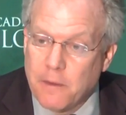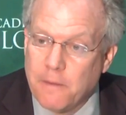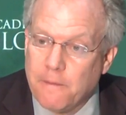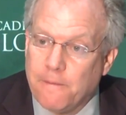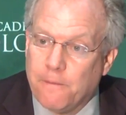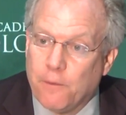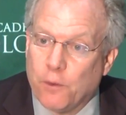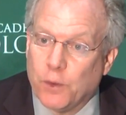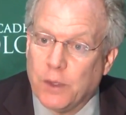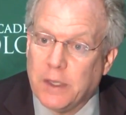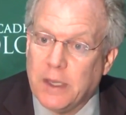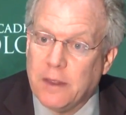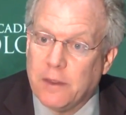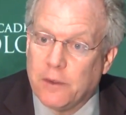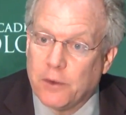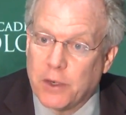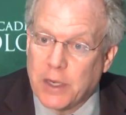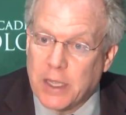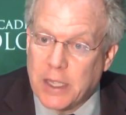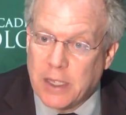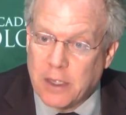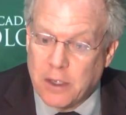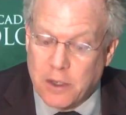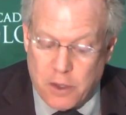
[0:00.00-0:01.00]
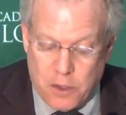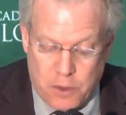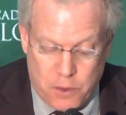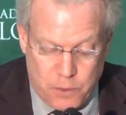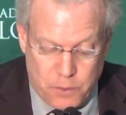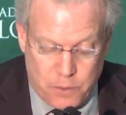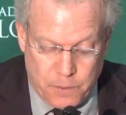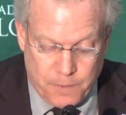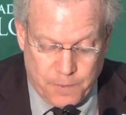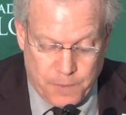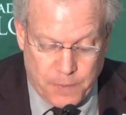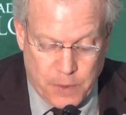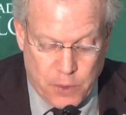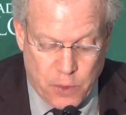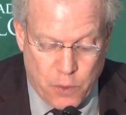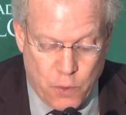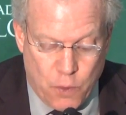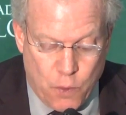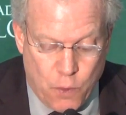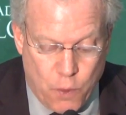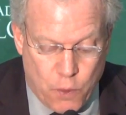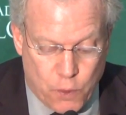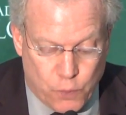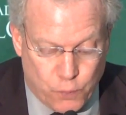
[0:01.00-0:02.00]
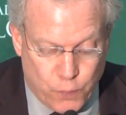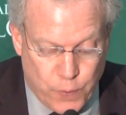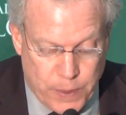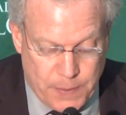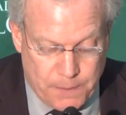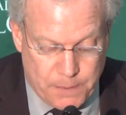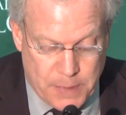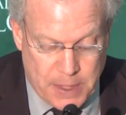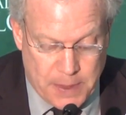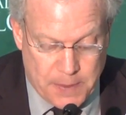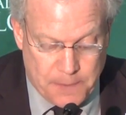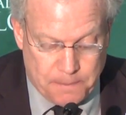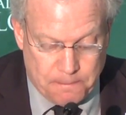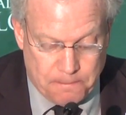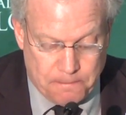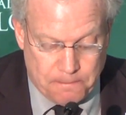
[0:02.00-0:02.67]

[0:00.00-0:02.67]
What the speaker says: for either INCO or REMA.